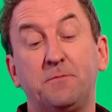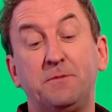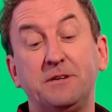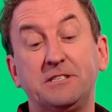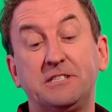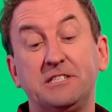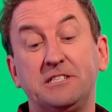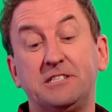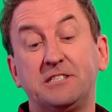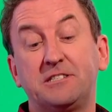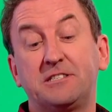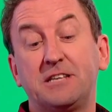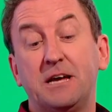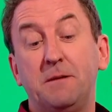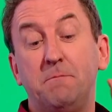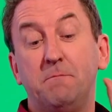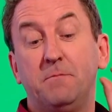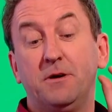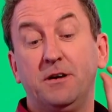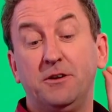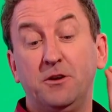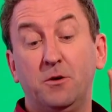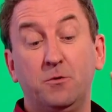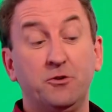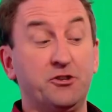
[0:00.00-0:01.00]
a busy
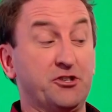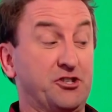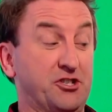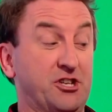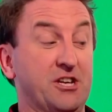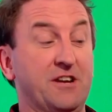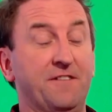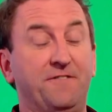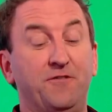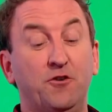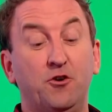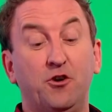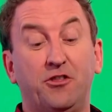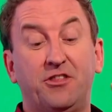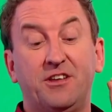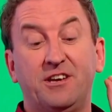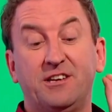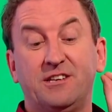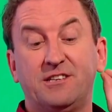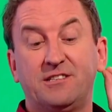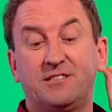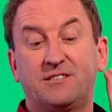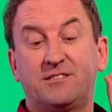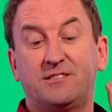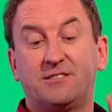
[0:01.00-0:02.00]
December. No wonder she can afford
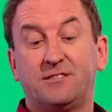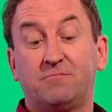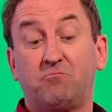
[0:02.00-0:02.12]
these.